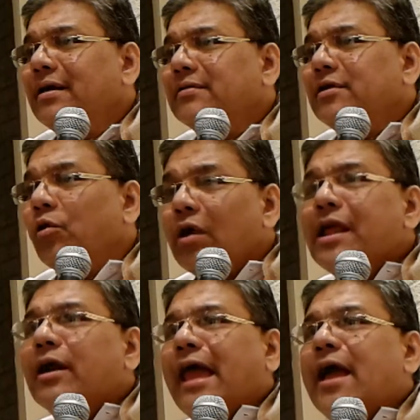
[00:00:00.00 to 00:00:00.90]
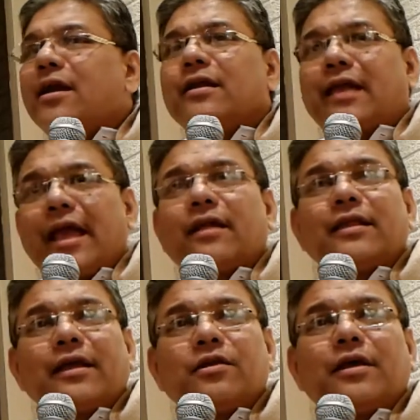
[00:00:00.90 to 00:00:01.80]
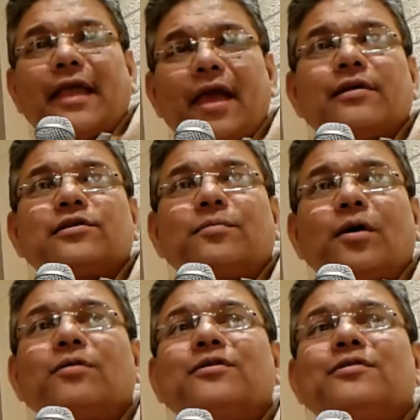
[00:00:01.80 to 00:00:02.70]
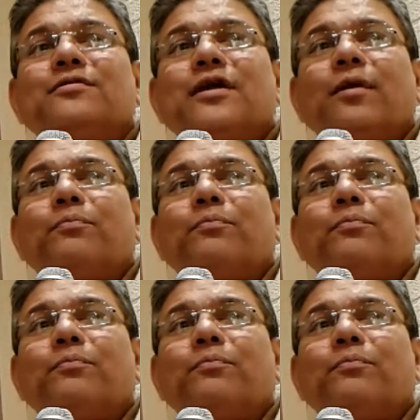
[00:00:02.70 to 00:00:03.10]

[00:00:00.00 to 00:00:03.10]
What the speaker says: The only they care is about the